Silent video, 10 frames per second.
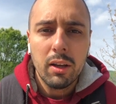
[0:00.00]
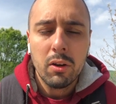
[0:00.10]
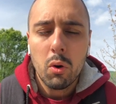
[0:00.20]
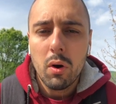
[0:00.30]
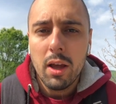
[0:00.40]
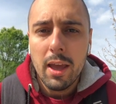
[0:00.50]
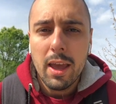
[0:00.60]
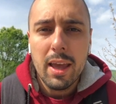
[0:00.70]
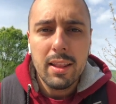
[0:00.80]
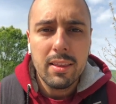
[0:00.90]
go
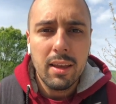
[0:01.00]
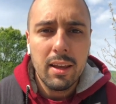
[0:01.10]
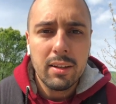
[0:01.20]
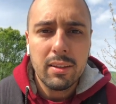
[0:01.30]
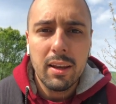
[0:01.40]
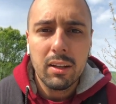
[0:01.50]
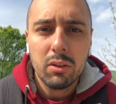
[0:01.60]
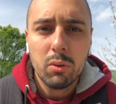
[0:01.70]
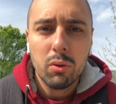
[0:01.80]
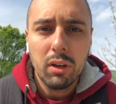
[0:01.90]
ahead and take a
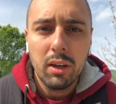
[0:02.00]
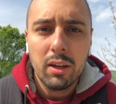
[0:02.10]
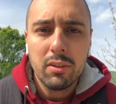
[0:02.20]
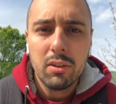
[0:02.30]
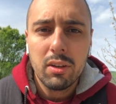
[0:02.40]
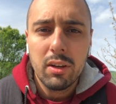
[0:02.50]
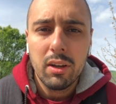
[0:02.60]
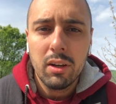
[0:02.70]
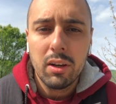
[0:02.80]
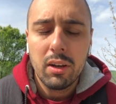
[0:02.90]
look at
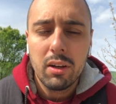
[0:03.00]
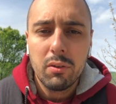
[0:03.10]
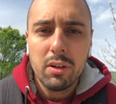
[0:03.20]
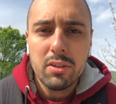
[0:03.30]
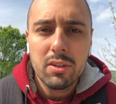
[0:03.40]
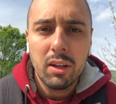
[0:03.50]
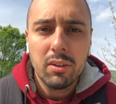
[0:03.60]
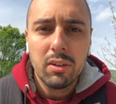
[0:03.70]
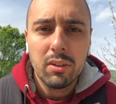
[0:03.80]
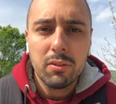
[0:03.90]
the release
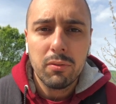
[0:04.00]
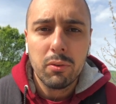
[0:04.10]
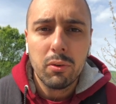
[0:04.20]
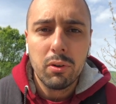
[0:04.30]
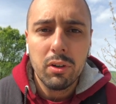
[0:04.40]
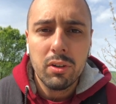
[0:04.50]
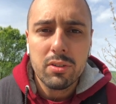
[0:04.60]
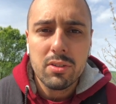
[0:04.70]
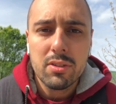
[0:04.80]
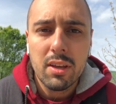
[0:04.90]
candidate for
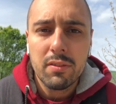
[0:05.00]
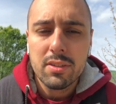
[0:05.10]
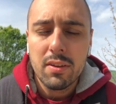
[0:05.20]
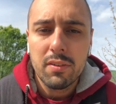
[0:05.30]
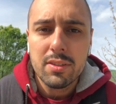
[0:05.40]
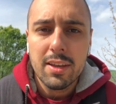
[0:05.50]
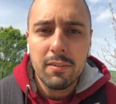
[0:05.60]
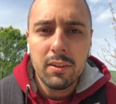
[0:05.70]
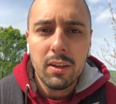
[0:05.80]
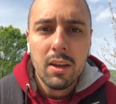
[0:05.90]

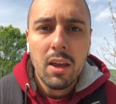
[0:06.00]
ERC777.